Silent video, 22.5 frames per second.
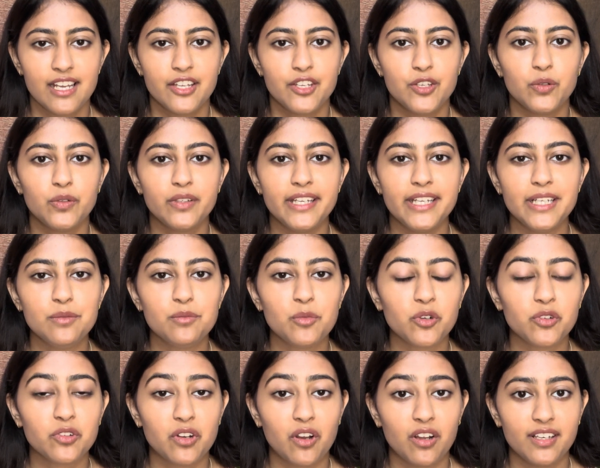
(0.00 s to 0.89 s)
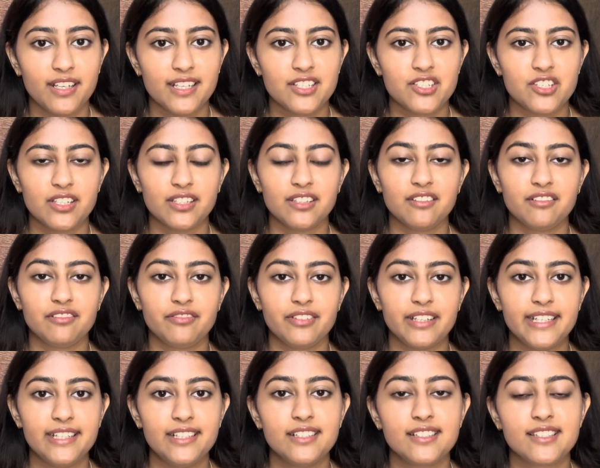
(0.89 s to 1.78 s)
you need more knowledge in the
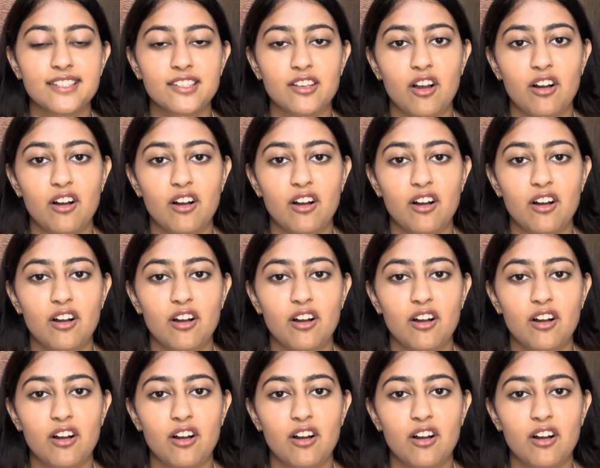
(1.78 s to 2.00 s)
fields